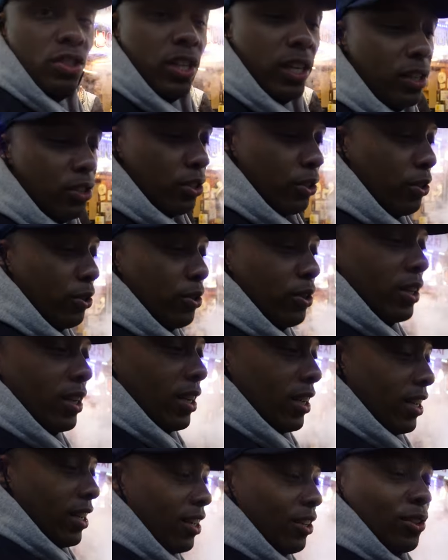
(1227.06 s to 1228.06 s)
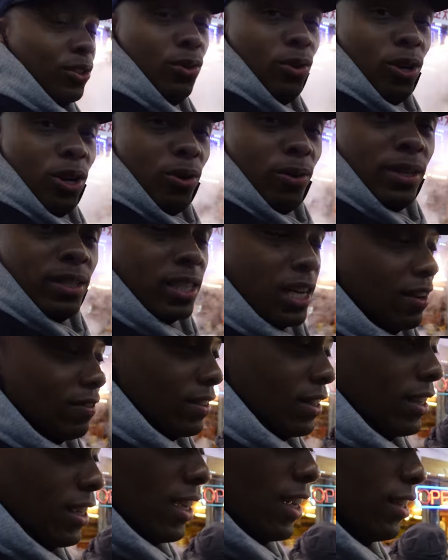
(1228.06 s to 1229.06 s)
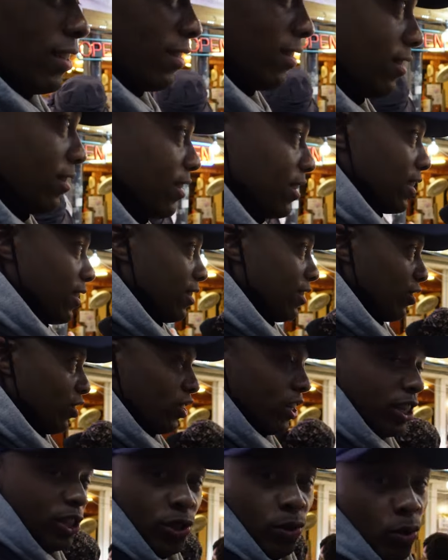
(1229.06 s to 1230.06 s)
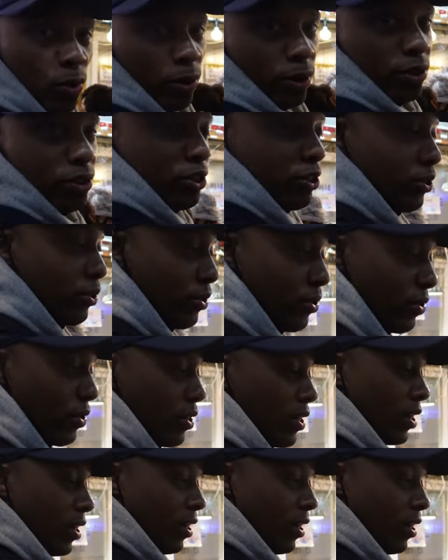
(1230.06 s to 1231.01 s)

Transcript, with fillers: Jeju, you always have to get Jeju orange juice.